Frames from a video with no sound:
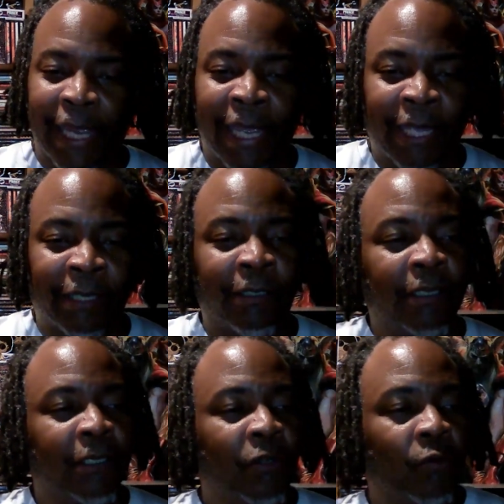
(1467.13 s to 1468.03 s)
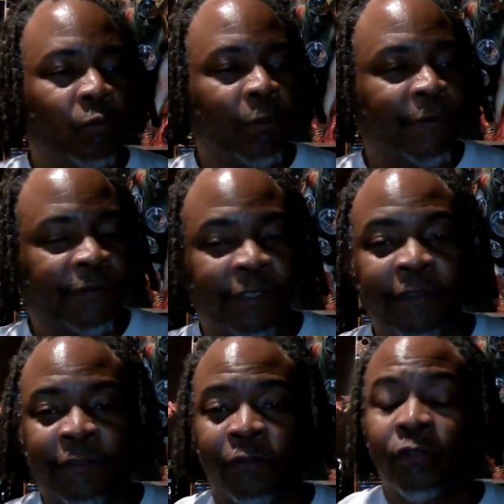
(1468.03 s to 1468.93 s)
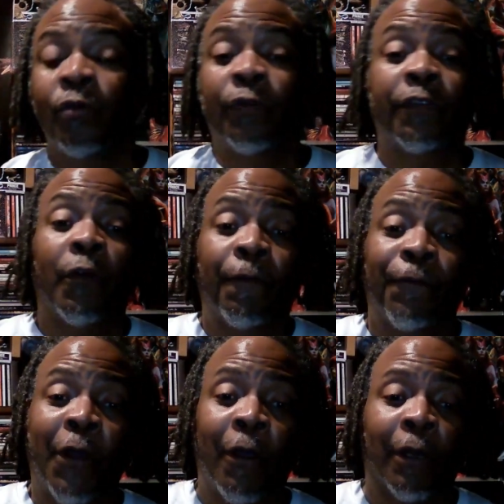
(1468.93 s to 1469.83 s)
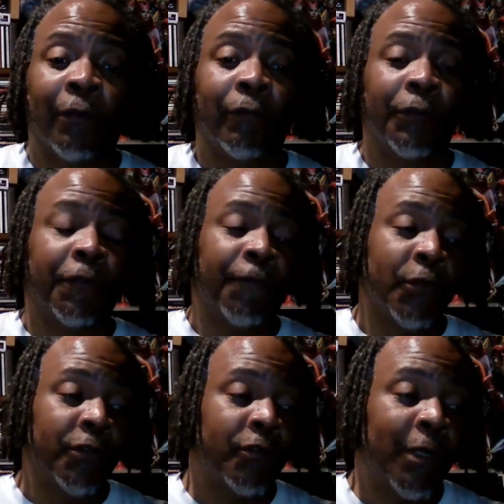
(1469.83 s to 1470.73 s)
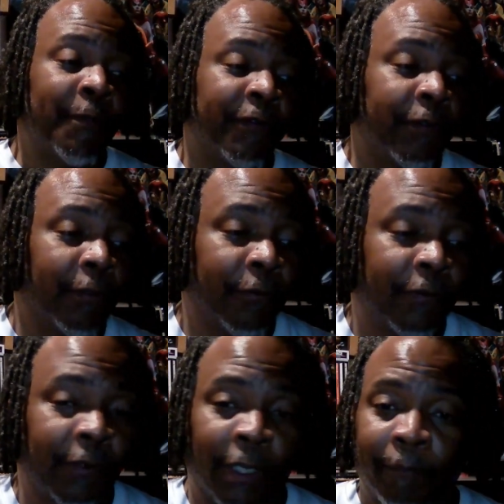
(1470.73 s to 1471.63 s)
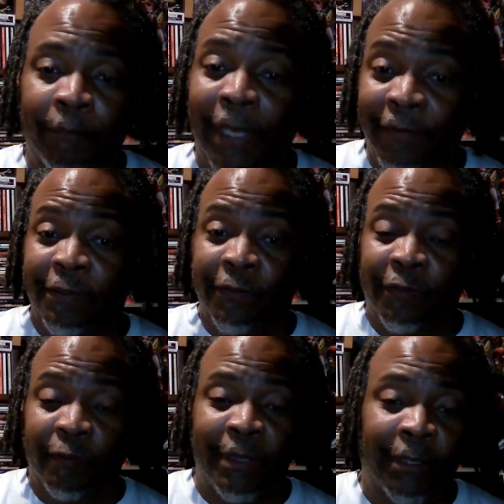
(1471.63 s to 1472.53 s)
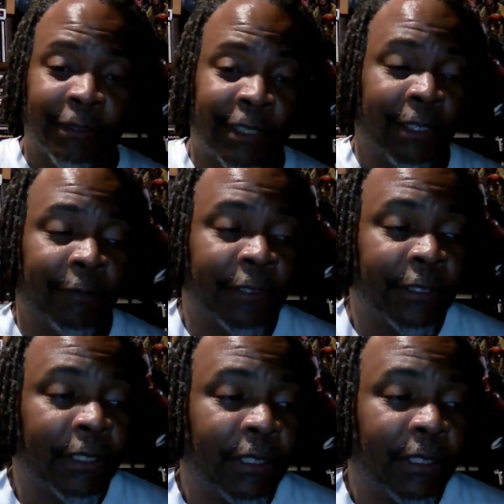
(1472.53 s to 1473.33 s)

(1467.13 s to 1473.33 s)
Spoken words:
And with season two so far, with the first two episodes, as this is being taped,